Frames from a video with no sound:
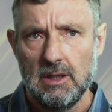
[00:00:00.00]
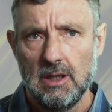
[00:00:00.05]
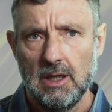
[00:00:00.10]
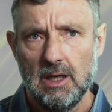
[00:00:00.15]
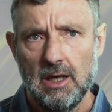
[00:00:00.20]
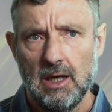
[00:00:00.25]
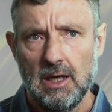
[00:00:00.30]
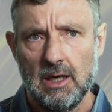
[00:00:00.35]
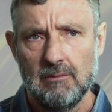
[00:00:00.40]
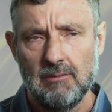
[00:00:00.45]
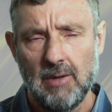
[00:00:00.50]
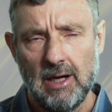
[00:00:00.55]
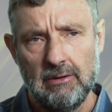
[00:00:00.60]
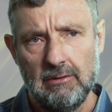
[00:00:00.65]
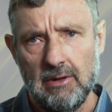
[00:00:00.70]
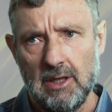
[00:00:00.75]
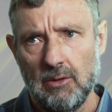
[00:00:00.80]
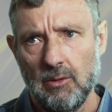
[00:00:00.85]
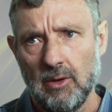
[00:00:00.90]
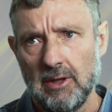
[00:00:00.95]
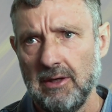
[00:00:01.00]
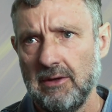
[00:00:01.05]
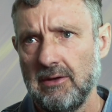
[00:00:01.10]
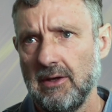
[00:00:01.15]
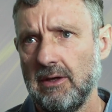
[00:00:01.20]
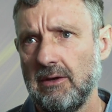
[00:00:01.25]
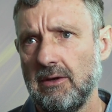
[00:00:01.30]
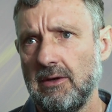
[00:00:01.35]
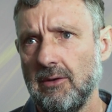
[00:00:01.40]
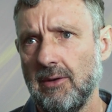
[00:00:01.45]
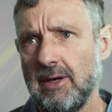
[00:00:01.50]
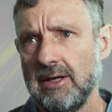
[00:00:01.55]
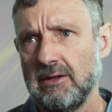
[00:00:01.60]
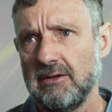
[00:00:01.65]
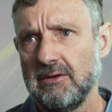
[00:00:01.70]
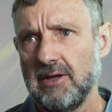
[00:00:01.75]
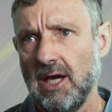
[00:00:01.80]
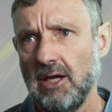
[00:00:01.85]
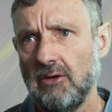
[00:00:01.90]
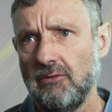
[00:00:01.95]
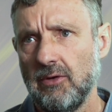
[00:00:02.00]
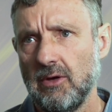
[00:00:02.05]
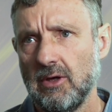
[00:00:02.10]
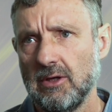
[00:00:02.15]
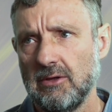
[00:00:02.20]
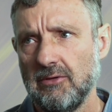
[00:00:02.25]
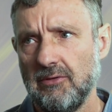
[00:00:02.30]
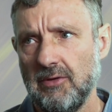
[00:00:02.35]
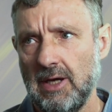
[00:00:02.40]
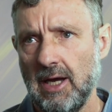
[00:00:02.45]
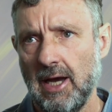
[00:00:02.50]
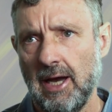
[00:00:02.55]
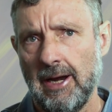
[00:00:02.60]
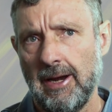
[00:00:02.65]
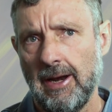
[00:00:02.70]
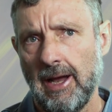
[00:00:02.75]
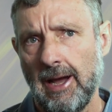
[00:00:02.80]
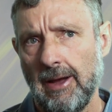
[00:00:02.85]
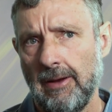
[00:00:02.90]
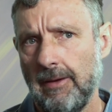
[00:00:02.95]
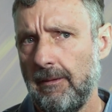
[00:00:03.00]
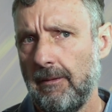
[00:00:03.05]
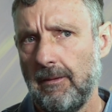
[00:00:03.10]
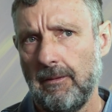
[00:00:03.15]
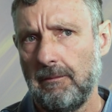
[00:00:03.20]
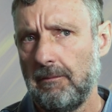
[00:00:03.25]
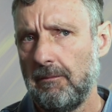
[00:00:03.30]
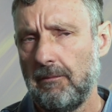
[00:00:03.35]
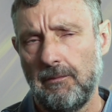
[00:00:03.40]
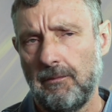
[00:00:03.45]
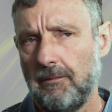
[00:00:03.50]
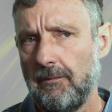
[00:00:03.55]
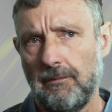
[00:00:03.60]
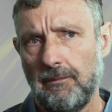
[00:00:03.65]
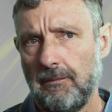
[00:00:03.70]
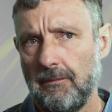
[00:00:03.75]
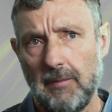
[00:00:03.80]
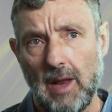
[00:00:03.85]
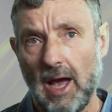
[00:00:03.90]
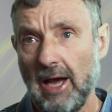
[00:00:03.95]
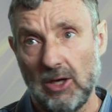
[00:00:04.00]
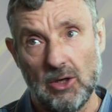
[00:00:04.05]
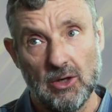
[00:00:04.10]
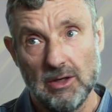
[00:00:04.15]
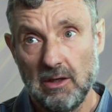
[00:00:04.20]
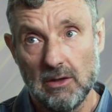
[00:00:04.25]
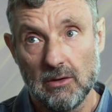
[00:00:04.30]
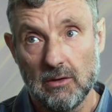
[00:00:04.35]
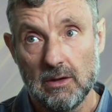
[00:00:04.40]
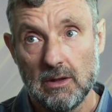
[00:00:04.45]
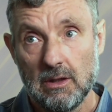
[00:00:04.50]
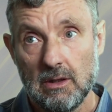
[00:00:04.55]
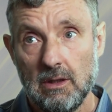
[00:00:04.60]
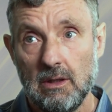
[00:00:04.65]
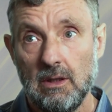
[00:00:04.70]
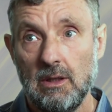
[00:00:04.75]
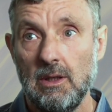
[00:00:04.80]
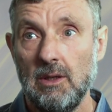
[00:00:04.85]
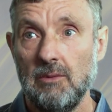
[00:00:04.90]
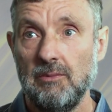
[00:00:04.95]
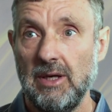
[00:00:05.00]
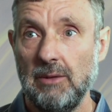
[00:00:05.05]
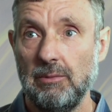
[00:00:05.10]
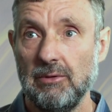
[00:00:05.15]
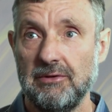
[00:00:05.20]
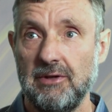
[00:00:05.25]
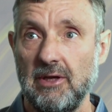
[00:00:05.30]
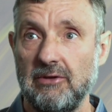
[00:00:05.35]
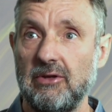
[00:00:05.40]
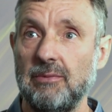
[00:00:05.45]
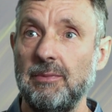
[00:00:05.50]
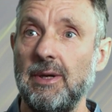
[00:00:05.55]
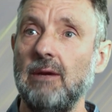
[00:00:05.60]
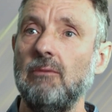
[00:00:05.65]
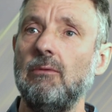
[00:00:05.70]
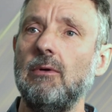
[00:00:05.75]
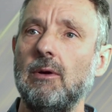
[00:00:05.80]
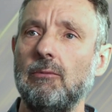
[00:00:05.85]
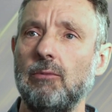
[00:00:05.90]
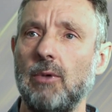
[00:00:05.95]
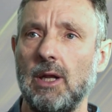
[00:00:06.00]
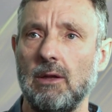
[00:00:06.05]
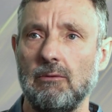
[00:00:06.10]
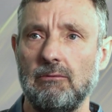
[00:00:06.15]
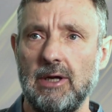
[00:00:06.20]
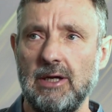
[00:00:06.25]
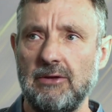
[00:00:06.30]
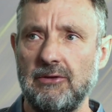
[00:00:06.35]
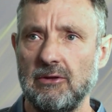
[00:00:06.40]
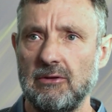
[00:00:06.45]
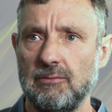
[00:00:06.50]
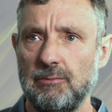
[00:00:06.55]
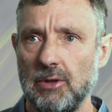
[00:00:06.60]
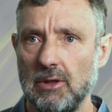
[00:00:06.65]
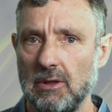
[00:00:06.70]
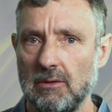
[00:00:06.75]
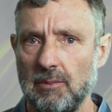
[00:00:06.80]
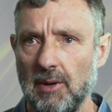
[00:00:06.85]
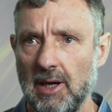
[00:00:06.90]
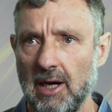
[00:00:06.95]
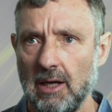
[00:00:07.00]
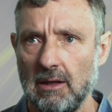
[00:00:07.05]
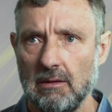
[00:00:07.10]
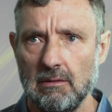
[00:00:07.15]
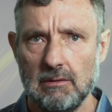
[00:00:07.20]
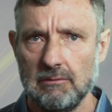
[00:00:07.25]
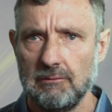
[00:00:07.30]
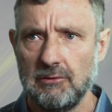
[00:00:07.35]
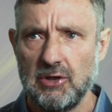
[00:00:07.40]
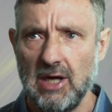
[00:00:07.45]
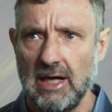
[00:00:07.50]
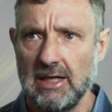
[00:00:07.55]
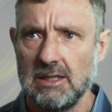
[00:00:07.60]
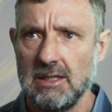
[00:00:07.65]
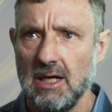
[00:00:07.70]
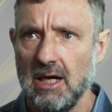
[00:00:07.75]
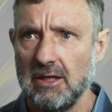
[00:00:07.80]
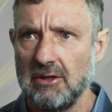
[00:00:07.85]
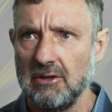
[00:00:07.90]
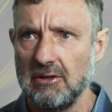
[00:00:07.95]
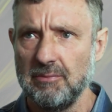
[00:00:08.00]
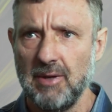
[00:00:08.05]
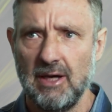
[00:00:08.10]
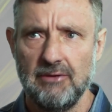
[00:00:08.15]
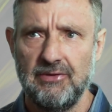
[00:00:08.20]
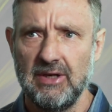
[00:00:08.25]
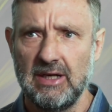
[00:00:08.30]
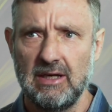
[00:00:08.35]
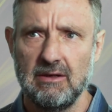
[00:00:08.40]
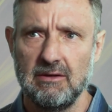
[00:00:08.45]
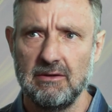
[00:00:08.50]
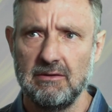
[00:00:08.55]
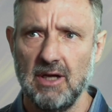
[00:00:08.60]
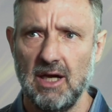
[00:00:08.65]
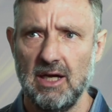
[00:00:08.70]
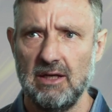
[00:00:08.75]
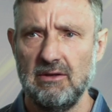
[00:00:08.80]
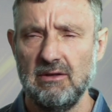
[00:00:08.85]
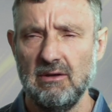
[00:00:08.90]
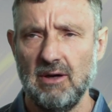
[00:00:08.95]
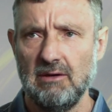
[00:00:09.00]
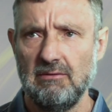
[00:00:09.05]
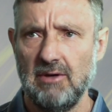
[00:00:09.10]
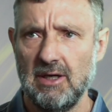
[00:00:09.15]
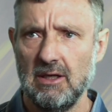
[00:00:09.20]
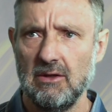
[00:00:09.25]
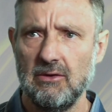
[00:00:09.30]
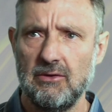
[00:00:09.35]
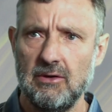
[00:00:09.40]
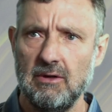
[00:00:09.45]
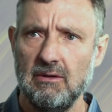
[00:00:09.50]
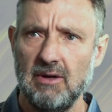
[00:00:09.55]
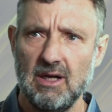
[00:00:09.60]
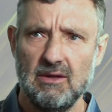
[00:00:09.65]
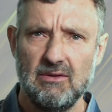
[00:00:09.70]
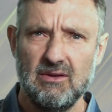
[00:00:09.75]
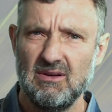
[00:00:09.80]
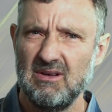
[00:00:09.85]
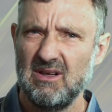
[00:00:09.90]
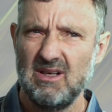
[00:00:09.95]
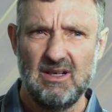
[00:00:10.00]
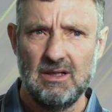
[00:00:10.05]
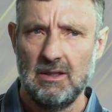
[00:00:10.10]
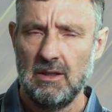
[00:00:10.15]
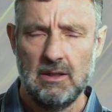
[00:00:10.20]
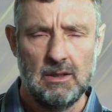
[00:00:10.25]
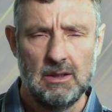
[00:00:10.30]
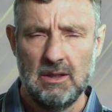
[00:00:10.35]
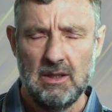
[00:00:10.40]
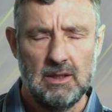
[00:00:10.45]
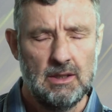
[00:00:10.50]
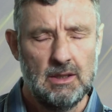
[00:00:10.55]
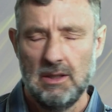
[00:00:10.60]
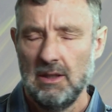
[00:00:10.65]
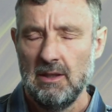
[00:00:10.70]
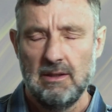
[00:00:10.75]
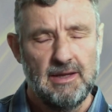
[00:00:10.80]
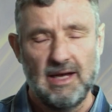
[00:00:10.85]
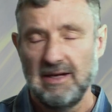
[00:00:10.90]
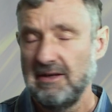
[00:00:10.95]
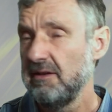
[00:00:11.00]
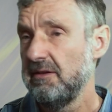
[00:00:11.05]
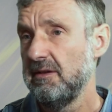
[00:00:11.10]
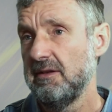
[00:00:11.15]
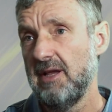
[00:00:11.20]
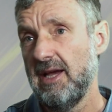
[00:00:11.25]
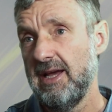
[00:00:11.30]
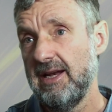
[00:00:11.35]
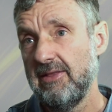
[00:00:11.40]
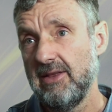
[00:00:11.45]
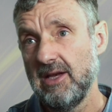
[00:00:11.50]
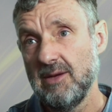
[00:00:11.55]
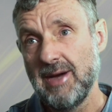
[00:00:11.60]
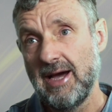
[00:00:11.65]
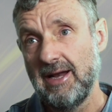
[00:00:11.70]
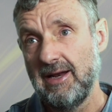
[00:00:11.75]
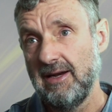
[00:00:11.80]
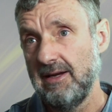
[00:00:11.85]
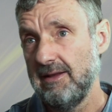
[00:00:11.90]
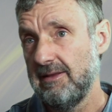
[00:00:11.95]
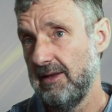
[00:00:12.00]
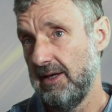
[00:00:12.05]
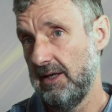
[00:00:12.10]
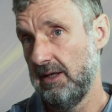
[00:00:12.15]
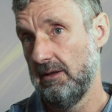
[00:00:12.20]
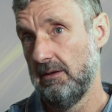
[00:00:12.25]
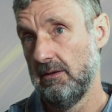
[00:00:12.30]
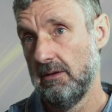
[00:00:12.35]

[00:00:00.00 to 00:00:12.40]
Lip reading: I really wanted to understand philosophy, and I couldn't. People said to me, well, read this book by Tractatus by Wittgenstein. So I read it through and I thought, that doesn't say anything about anything.